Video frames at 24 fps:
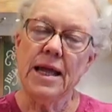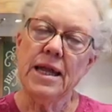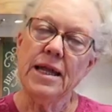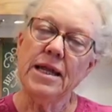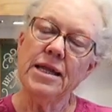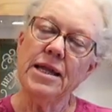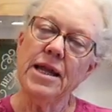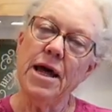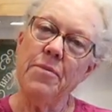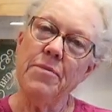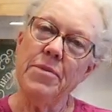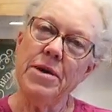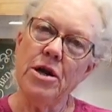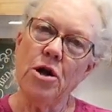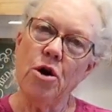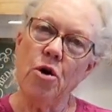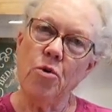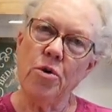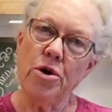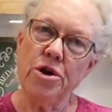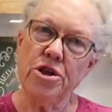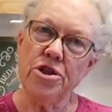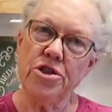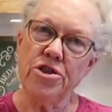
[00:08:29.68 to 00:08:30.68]
Let me know
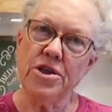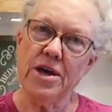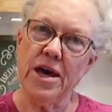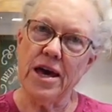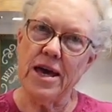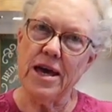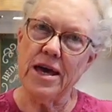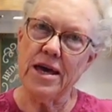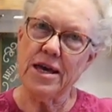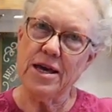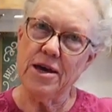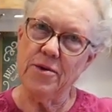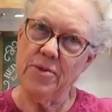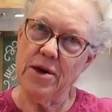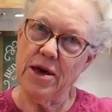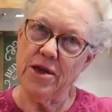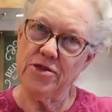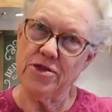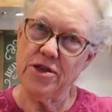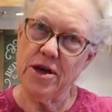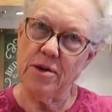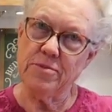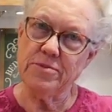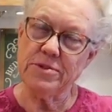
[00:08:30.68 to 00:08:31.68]
what you think. Give me a
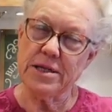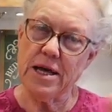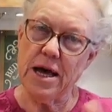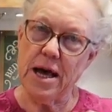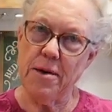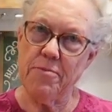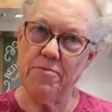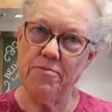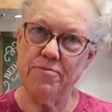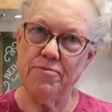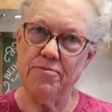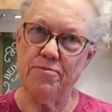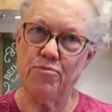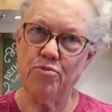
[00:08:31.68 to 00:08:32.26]
thumbs up.